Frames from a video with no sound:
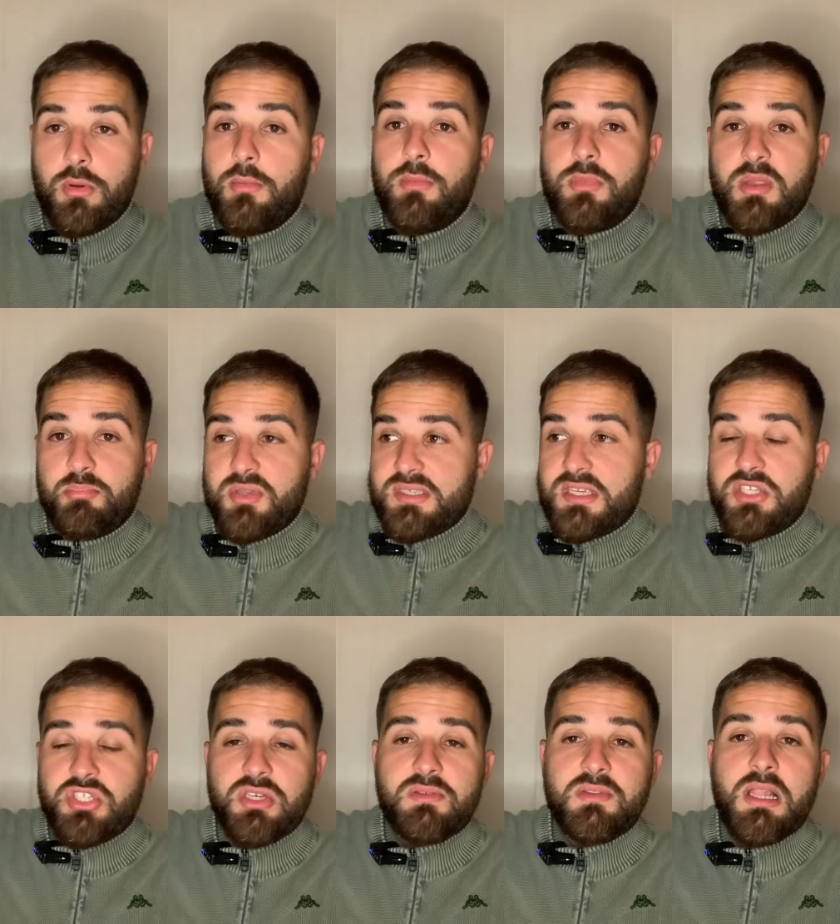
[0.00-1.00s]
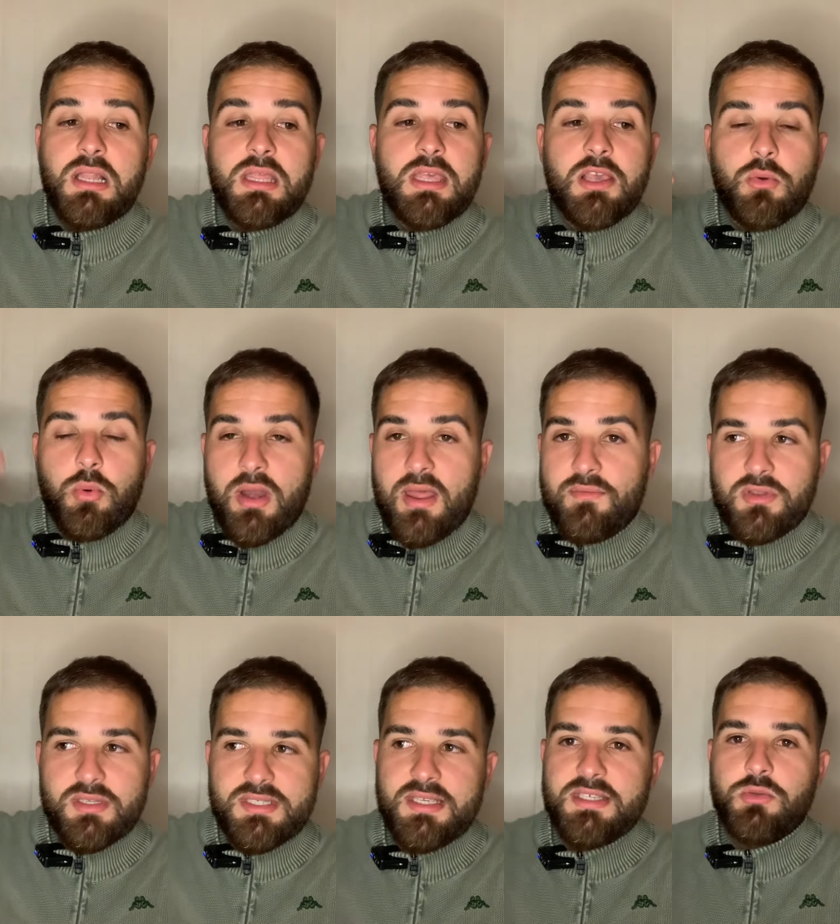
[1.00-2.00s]
the position in the league, whatever
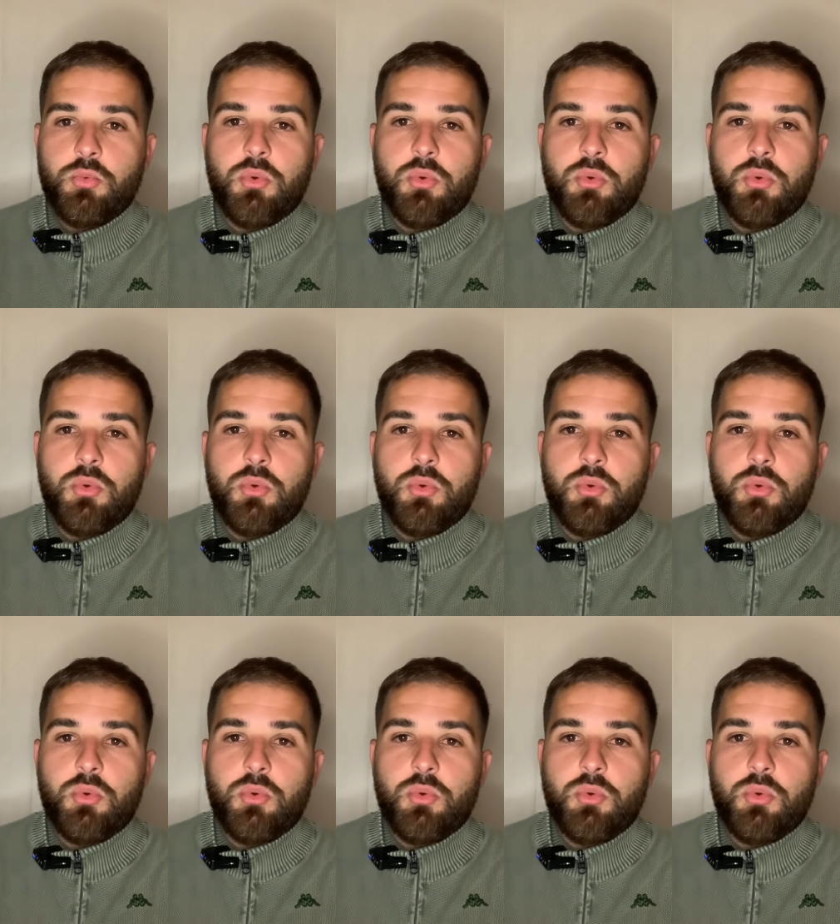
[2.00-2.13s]
the season